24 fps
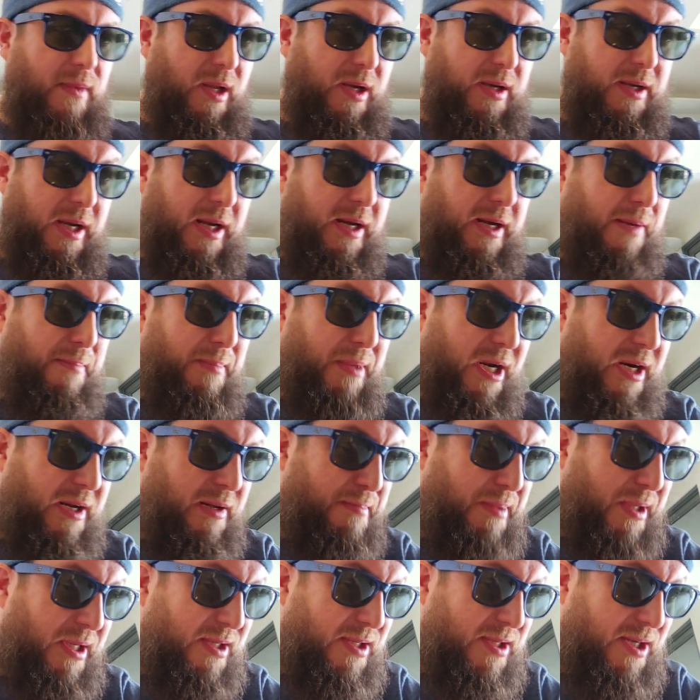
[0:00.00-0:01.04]
Again, I'm not a
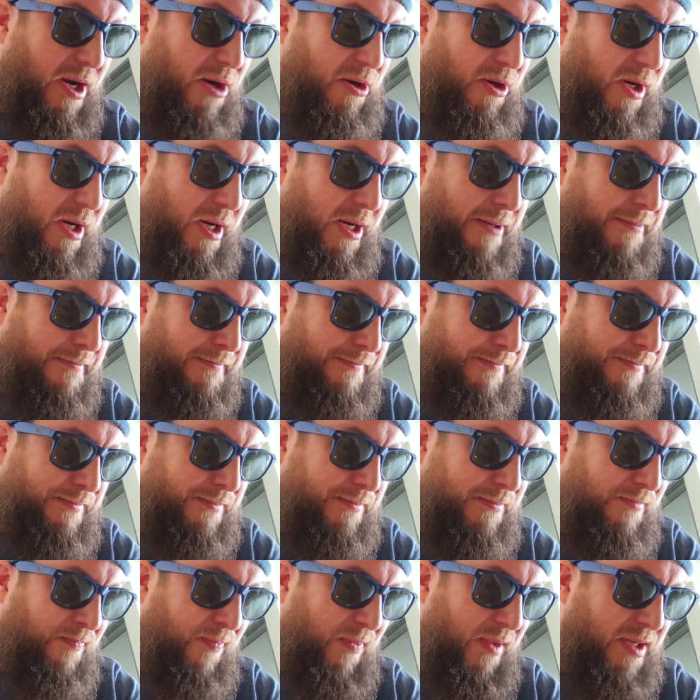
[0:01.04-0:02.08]
big cider guy.
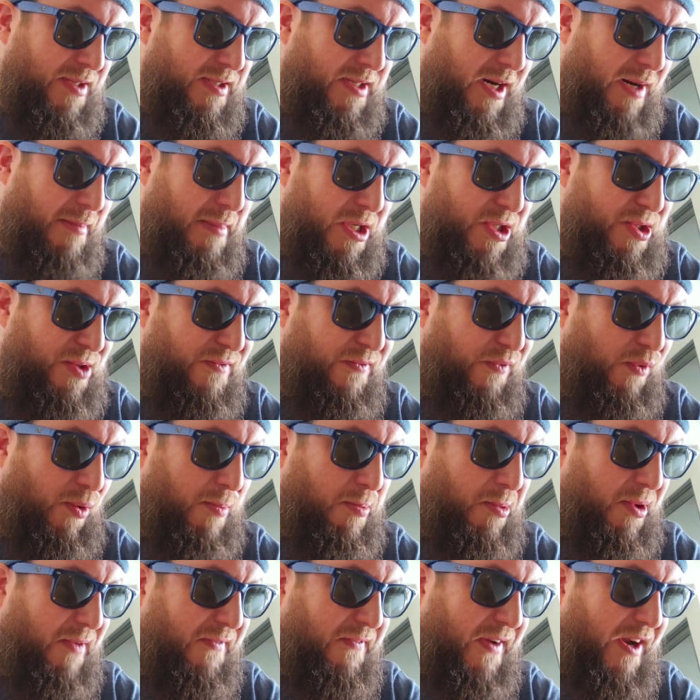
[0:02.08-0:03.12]
Did I mention
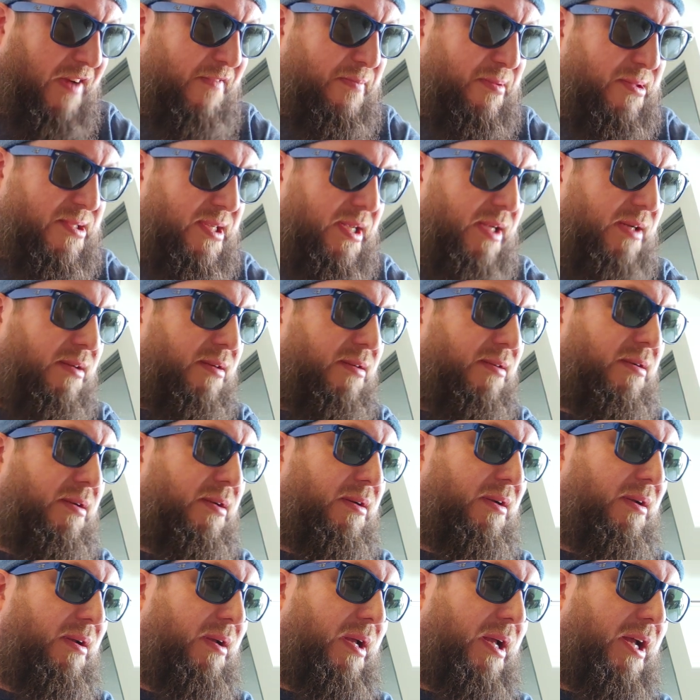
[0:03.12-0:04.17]
4.5%
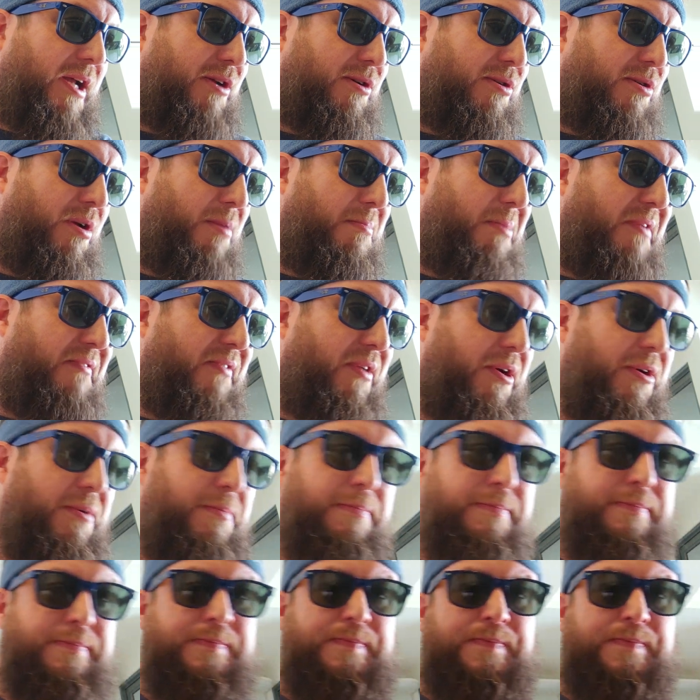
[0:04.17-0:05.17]
alcohol by volume?